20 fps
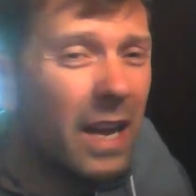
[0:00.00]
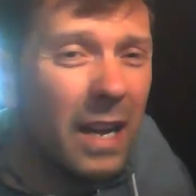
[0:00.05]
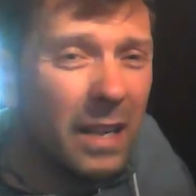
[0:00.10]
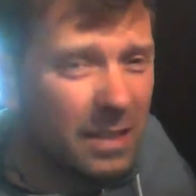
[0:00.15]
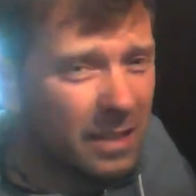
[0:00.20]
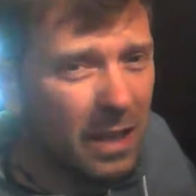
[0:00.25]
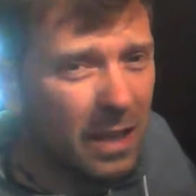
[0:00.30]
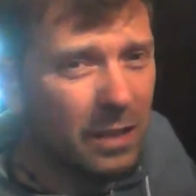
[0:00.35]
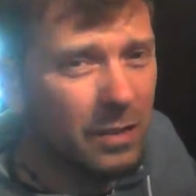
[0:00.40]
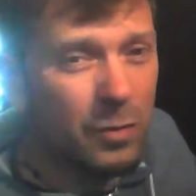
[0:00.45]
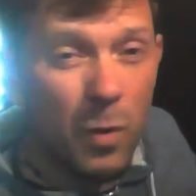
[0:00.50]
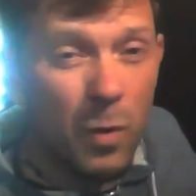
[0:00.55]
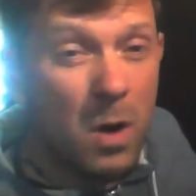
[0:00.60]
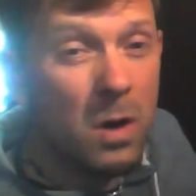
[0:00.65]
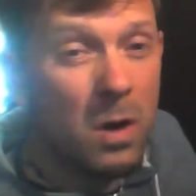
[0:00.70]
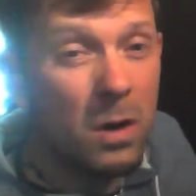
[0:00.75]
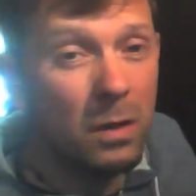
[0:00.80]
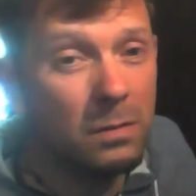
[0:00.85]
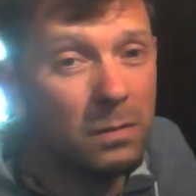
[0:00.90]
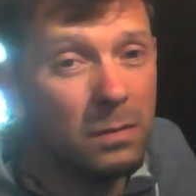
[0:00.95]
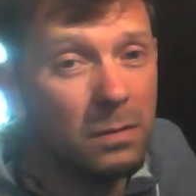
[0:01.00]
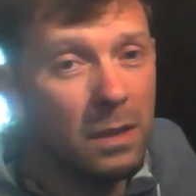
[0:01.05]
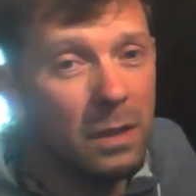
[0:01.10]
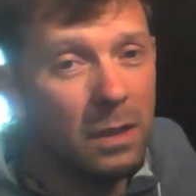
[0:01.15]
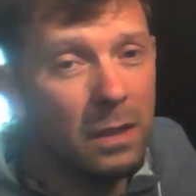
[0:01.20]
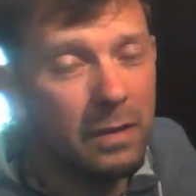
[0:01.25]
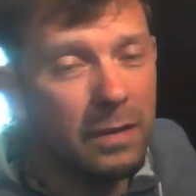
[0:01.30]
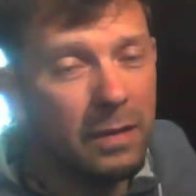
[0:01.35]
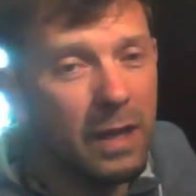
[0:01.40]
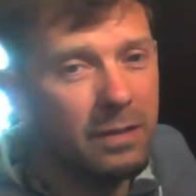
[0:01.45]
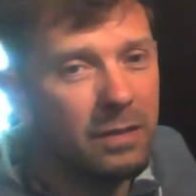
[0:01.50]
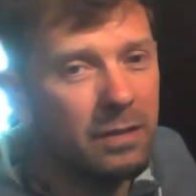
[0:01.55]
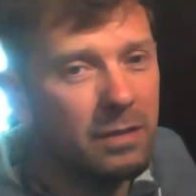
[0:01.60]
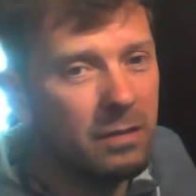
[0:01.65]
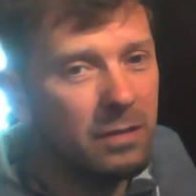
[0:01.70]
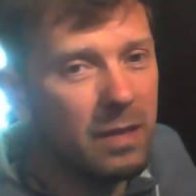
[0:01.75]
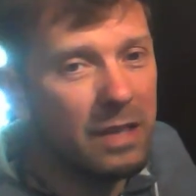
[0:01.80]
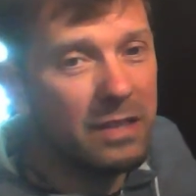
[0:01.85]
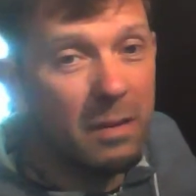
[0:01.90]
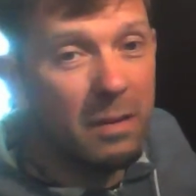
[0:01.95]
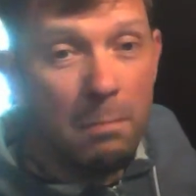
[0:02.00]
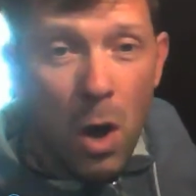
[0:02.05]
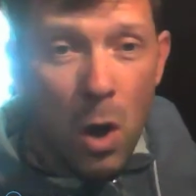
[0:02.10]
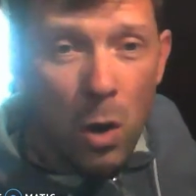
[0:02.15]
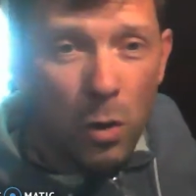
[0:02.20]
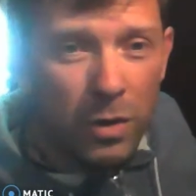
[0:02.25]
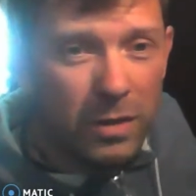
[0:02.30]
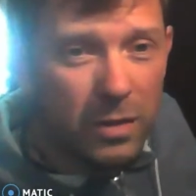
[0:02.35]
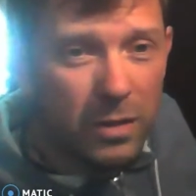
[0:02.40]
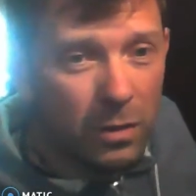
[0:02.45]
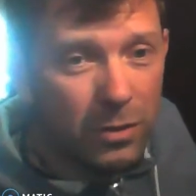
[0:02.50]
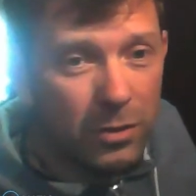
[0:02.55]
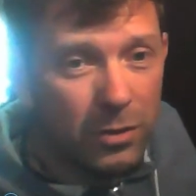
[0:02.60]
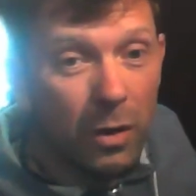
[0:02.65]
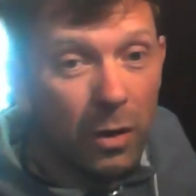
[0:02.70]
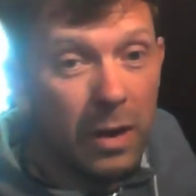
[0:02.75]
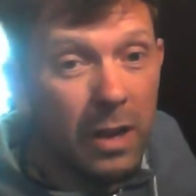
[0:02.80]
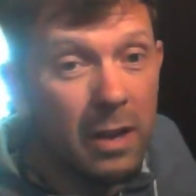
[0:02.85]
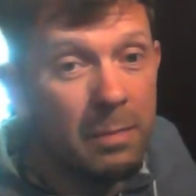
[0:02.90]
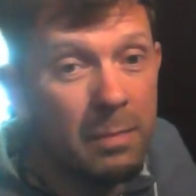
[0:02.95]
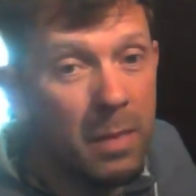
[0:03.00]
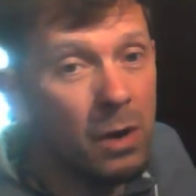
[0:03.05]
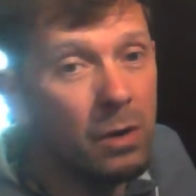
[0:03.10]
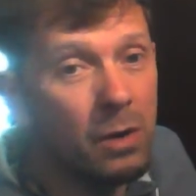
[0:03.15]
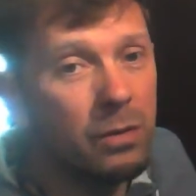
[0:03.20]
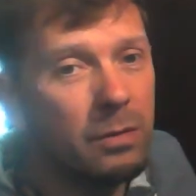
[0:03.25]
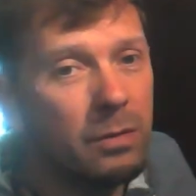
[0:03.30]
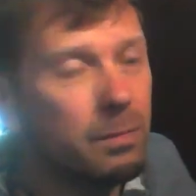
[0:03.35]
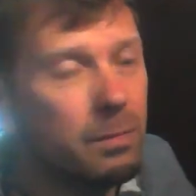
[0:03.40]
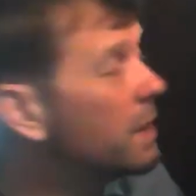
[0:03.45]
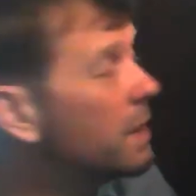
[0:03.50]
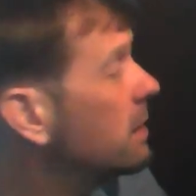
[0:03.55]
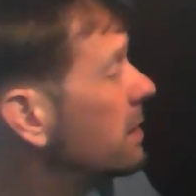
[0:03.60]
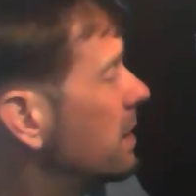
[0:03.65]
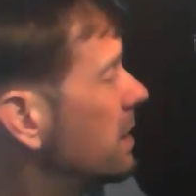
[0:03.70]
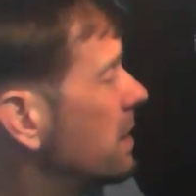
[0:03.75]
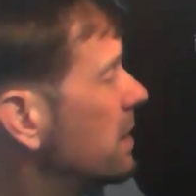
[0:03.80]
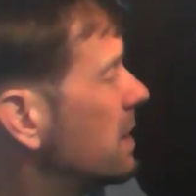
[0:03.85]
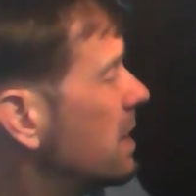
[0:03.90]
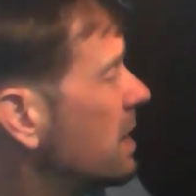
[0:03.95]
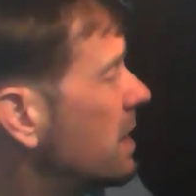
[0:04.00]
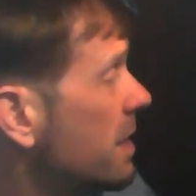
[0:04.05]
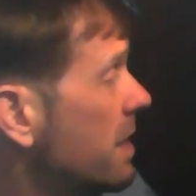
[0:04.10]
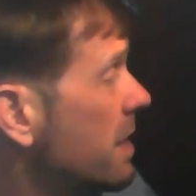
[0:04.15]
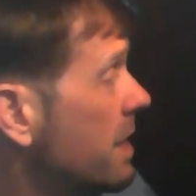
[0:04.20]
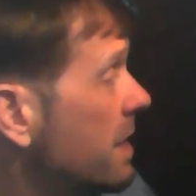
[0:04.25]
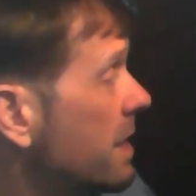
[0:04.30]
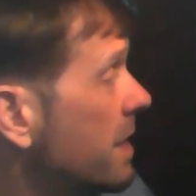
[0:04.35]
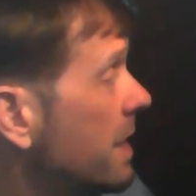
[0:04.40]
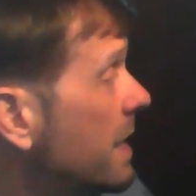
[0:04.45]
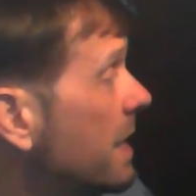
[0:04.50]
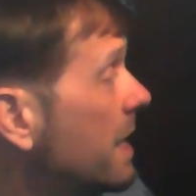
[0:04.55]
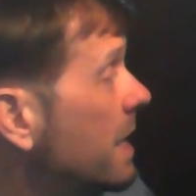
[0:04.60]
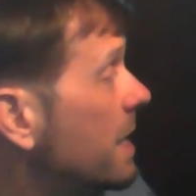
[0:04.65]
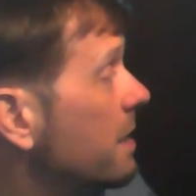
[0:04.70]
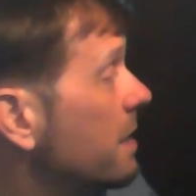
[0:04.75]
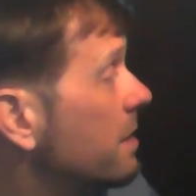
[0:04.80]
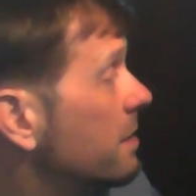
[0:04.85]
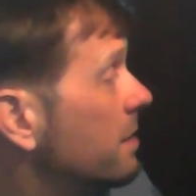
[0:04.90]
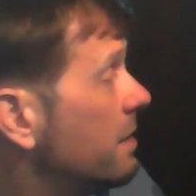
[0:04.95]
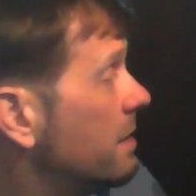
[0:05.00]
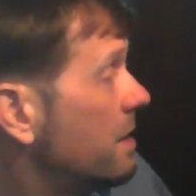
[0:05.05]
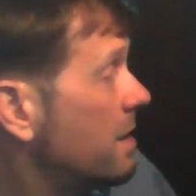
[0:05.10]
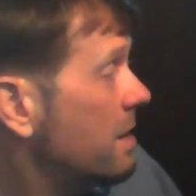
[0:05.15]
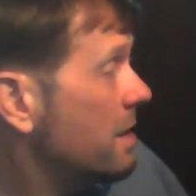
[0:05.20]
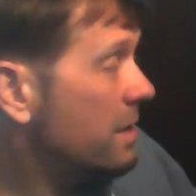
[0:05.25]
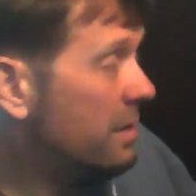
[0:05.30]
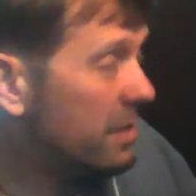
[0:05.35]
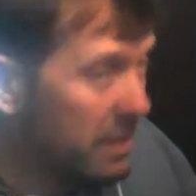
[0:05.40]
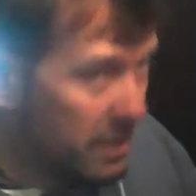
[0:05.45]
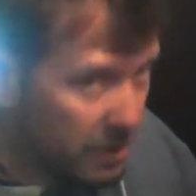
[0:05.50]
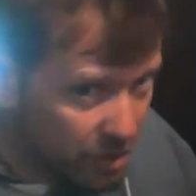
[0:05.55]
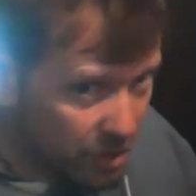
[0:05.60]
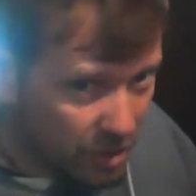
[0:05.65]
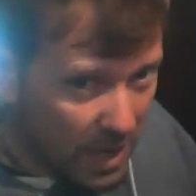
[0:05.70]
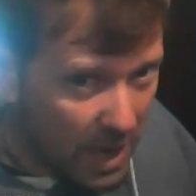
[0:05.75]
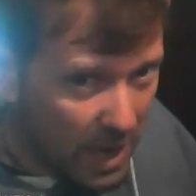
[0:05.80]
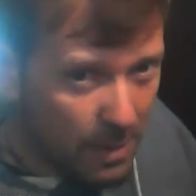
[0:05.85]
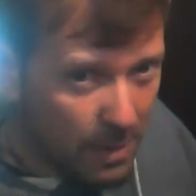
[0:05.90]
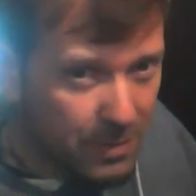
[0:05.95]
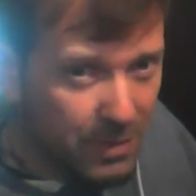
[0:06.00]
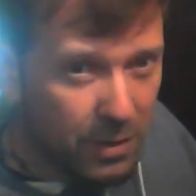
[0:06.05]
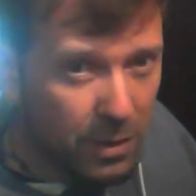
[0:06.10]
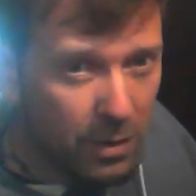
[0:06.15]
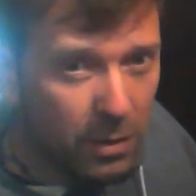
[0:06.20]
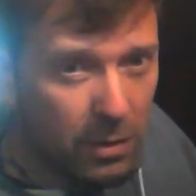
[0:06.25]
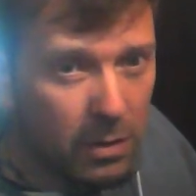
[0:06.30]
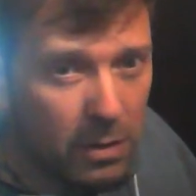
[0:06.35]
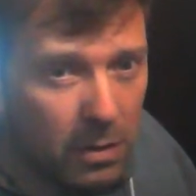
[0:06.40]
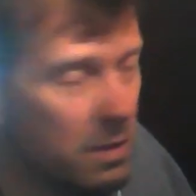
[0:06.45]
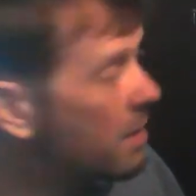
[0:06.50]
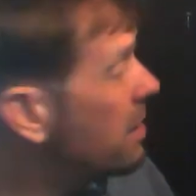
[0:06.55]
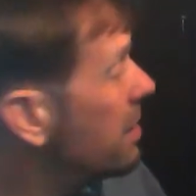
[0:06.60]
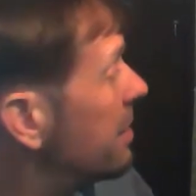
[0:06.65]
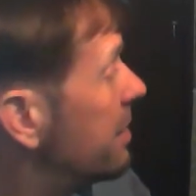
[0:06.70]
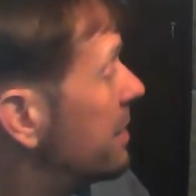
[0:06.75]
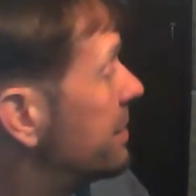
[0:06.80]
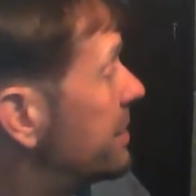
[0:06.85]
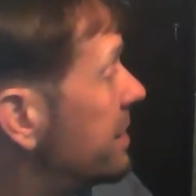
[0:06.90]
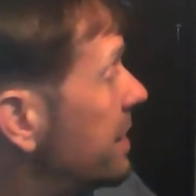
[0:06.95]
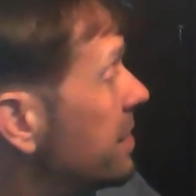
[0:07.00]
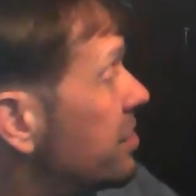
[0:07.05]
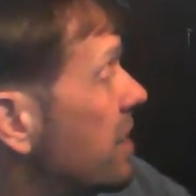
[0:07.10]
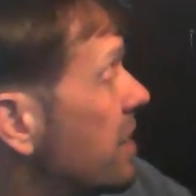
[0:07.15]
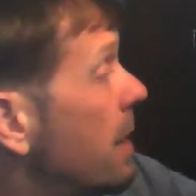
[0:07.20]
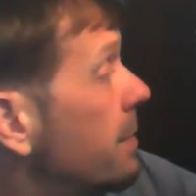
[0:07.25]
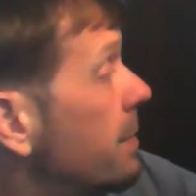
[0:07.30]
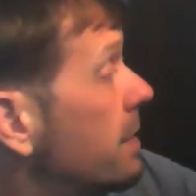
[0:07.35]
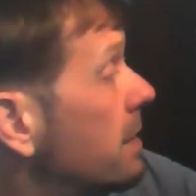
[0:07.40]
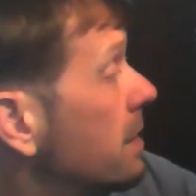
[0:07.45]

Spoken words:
It sounds wrong. That's a mode. It's called Dorian mode, but you need the sharps on the C sharp